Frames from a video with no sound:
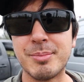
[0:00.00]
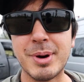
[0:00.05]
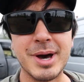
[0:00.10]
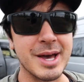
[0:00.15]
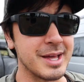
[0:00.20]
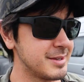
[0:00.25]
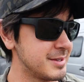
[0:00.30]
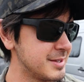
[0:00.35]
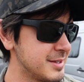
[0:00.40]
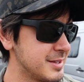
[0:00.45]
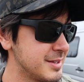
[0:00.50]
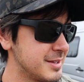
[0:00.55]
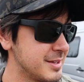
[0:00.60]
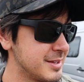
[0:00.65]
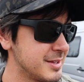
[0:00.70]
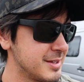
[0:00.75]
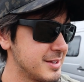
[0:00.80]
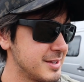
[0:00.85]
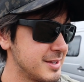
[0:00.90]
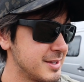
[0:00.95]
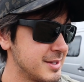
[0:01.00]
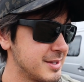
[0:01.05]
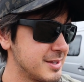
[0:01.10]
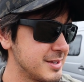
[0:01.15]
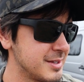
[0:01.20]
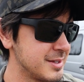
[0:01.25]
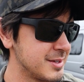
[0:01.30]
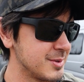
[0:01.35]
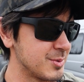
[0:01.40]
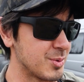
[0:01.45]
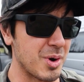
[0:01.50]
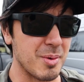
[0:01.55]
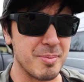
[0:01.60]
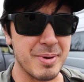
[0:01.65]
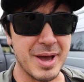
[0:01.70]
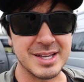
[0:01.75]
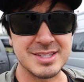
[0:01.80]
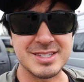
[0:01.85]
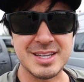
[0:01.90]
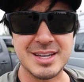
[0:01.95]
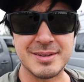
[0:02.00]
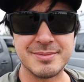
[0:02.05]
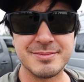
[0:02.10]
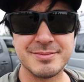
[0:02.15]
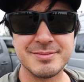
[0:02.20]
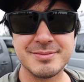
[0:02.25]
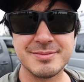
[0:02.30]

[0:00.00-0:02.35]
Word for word: but we're all packed up.